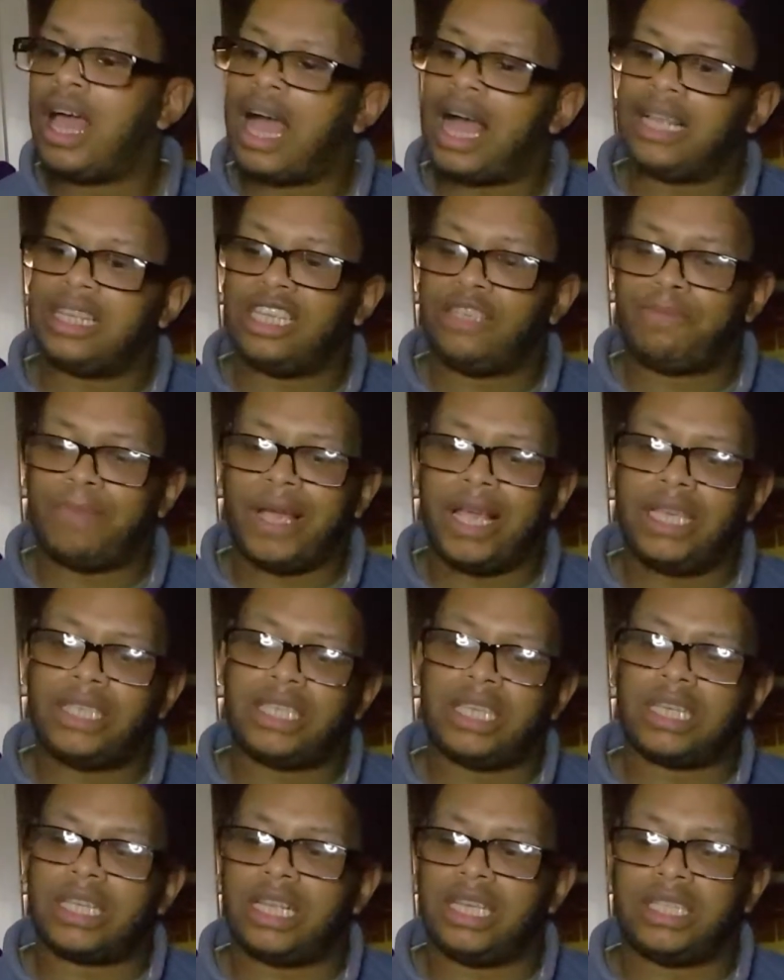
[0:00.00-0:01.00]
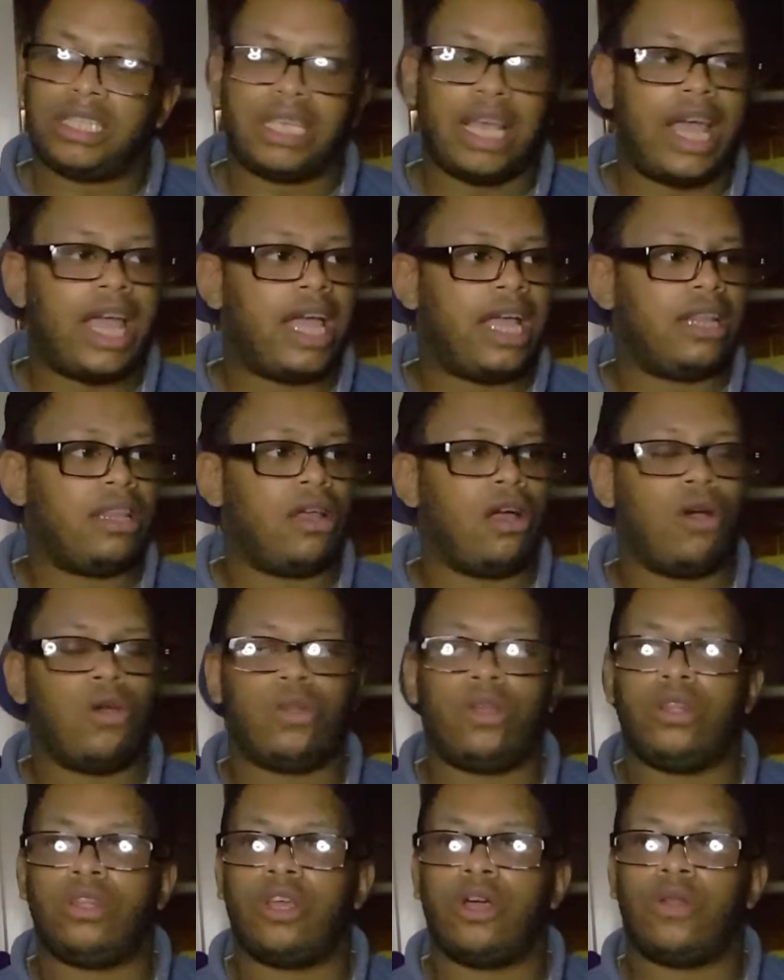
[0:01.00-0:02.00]
And he's basically saying, oh,
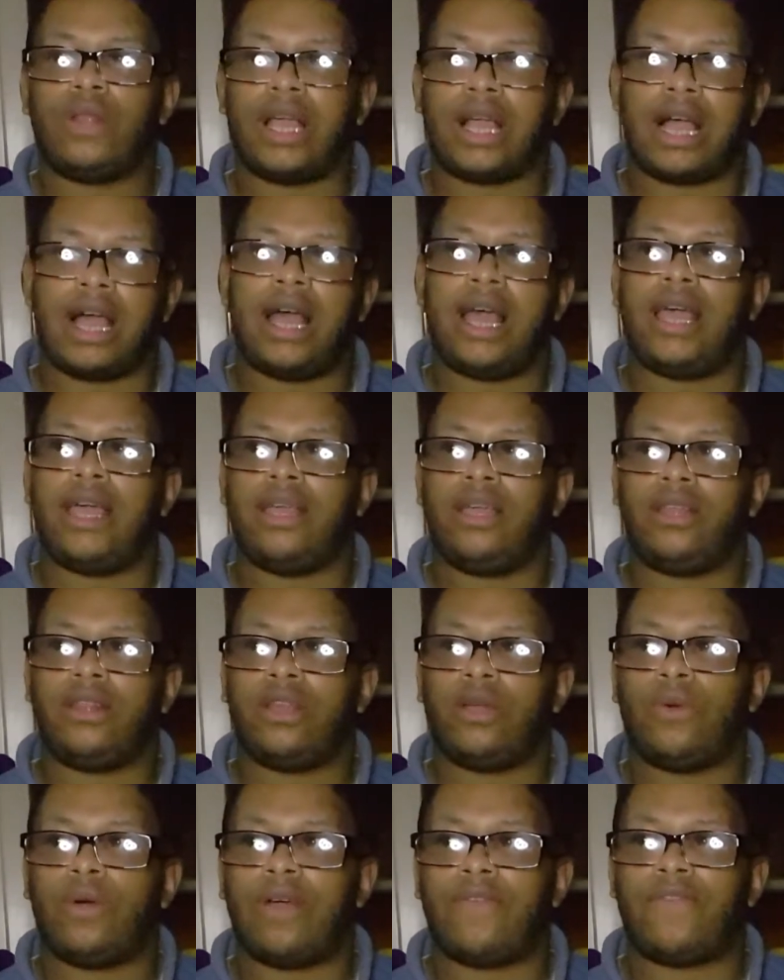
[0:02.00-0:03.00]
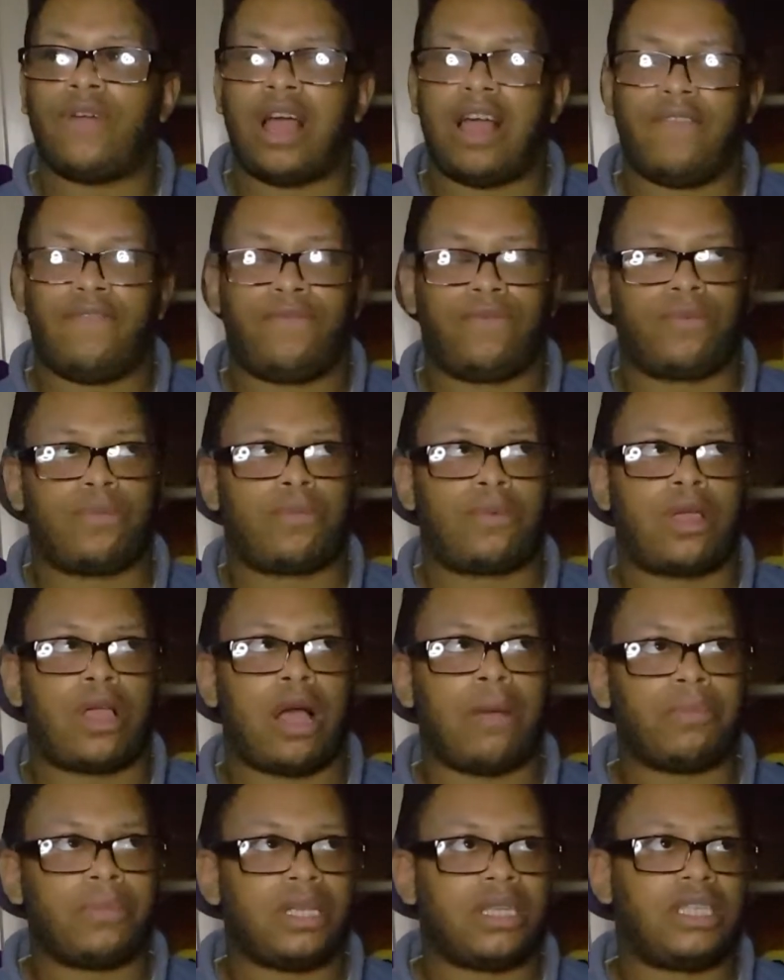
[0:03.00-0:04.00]
you know, like I've
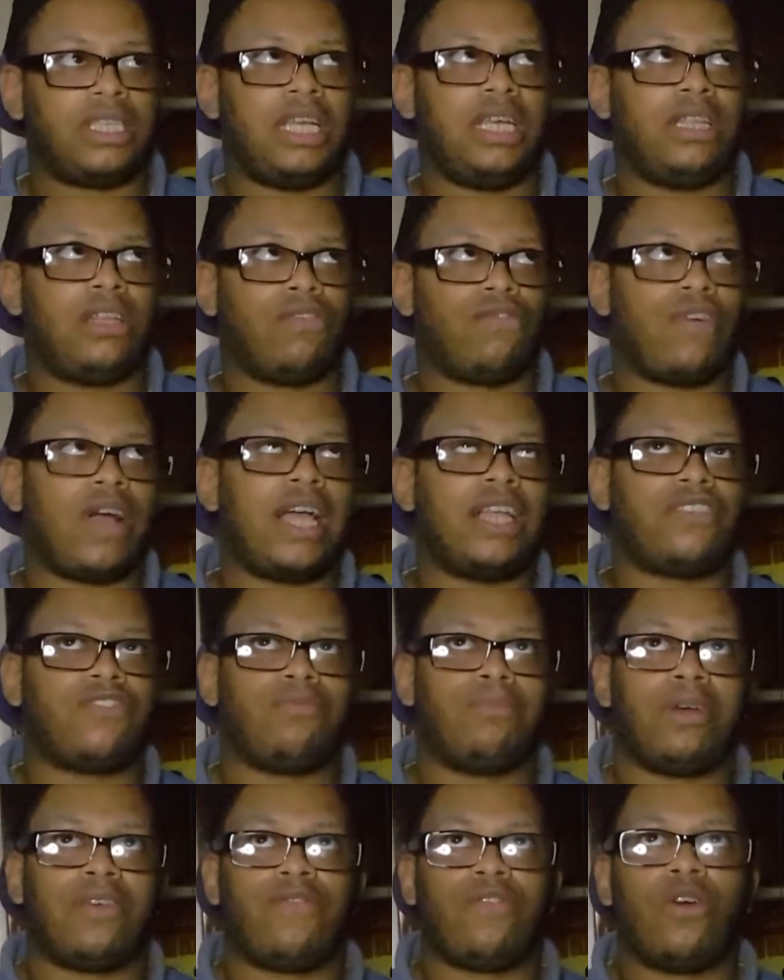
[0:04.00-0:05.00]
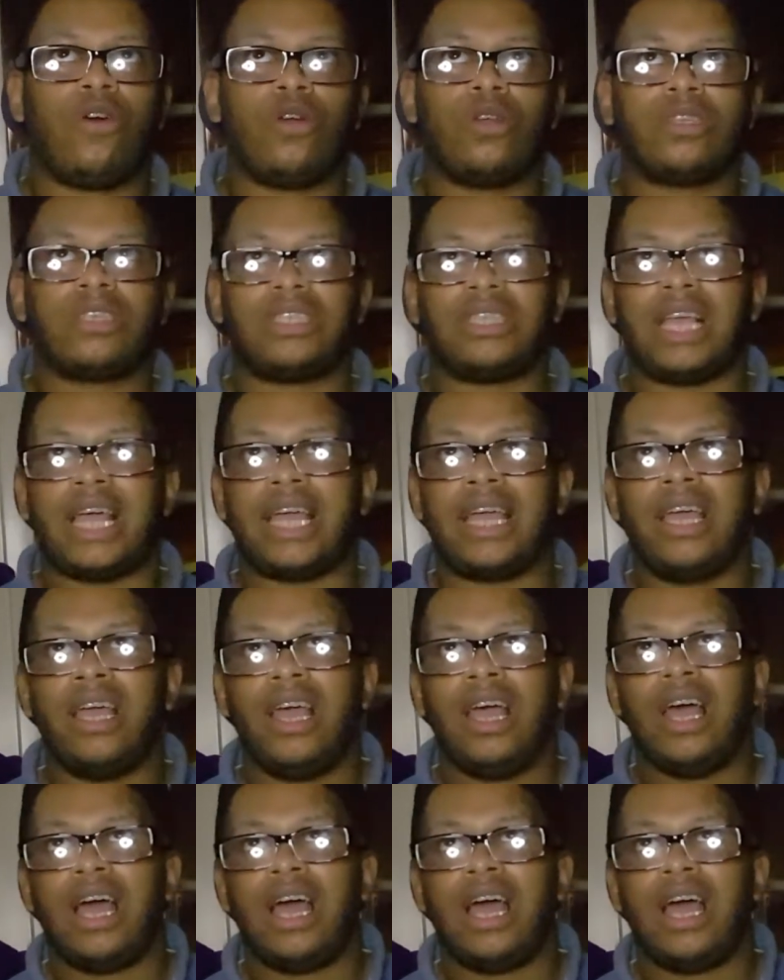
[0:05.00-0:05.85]
come to see the rights from my wrongs, and I